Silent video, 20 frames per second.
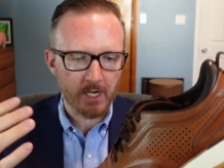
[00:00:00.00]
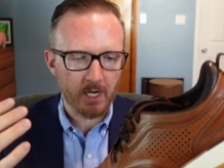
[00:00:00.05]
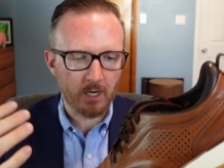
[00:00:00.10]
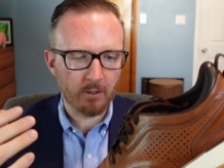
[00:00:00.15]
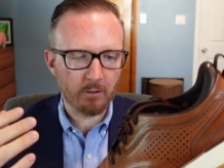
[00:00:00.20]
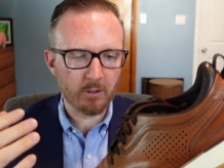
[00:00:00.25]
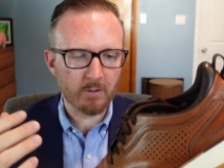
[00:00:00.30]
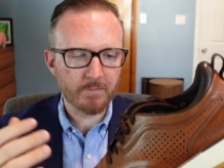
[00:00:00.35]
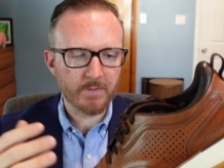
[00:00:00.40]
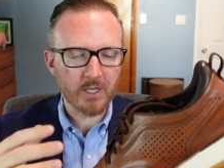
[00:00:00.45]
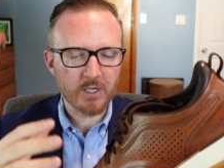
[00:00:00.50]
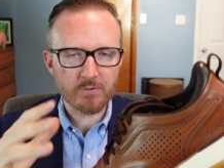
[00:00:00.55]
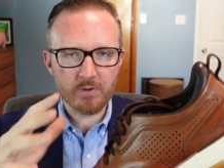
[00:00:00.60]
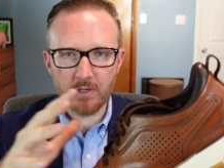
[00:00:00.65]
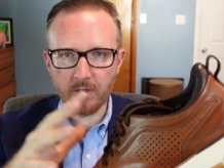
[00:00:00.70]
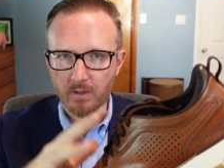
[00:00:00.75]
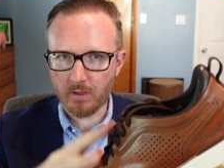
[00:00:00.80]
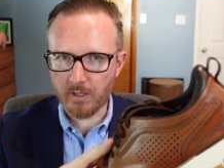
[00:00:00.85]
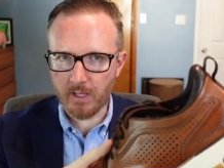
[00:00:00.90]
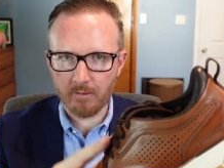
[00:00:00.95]
I don't know if they
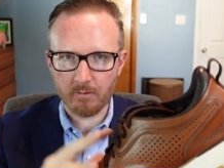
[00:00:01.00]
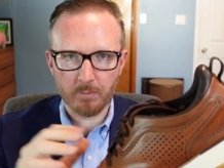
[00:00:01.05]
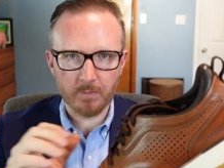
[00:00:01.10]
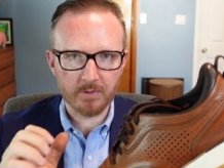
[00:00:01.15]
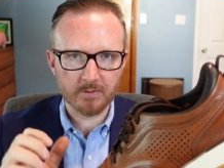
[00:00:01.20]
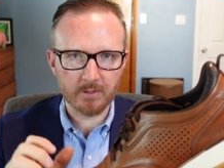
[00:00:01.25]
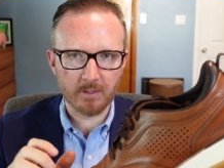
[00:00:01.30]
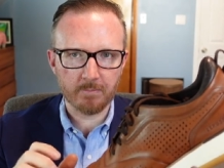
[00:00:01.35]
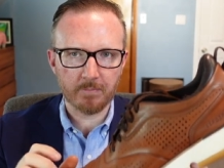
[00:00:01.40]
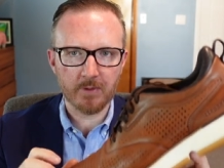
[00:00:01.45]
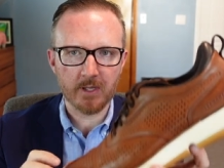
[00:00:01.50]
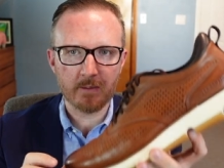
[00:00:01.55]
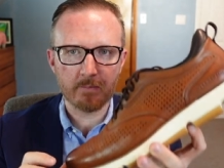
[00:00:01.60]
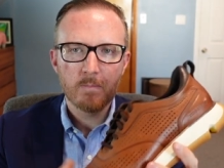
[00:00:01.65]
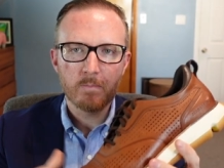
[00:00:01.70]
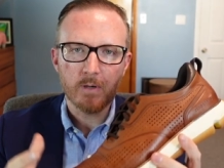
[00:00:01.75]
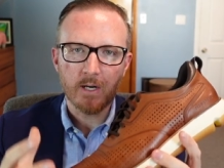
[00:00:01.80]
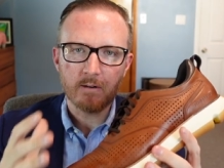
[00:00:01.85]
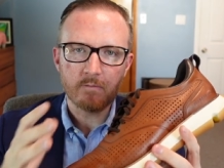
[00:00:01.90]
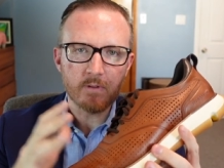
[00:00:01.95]
treated the leather with
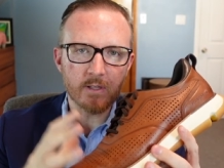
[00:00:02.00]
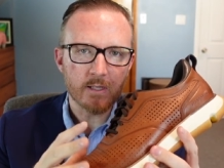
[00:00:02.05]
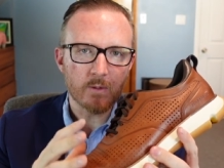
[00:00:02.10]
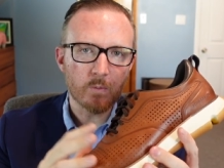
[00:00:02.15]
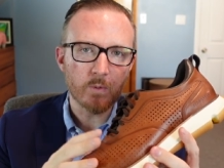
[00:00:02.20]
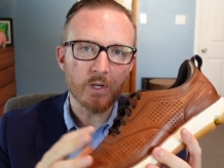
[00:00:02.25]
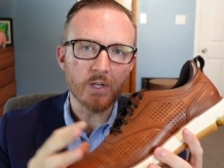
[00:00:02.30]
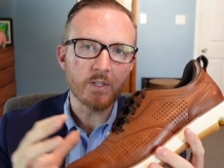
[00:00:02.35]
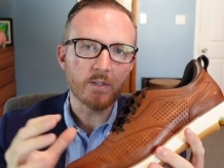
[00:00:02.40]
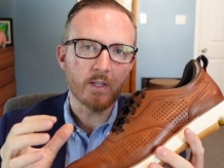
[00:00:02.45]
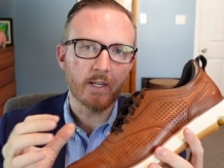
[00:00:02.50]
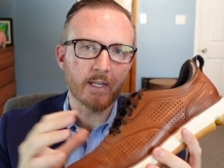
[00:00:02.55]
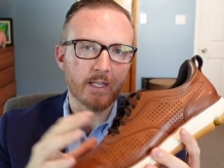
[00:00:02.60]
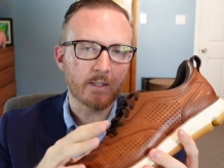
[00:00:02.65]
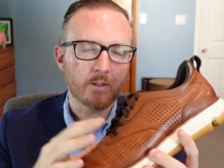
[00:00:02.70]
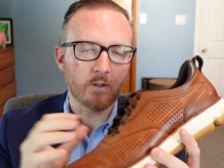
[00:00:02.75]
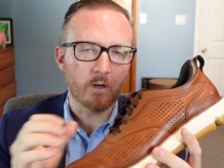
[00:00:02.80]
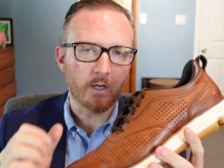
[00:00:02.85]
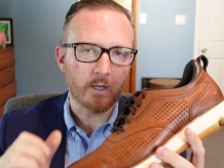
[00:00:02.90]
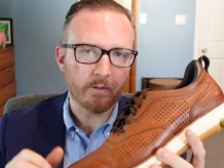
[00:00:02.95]
something, but I really wish that I
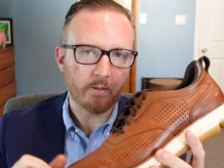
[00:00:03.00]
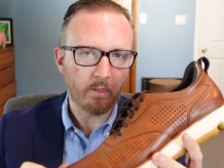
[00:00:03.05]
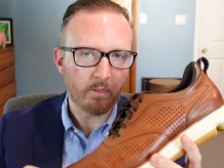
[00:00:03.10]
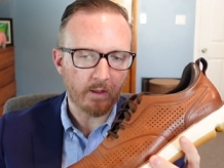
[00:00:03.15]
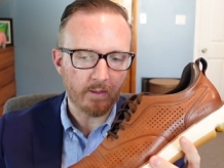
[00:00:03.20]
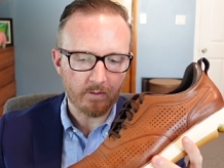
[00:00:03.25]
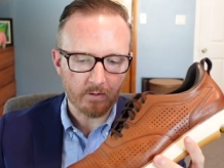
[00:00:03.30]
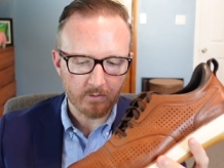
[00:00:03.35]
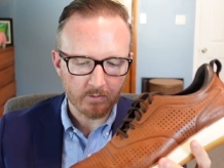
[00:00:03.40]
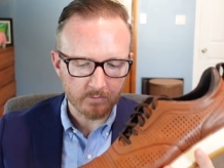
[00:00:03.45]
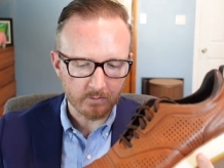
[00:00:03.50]
could darken the leather.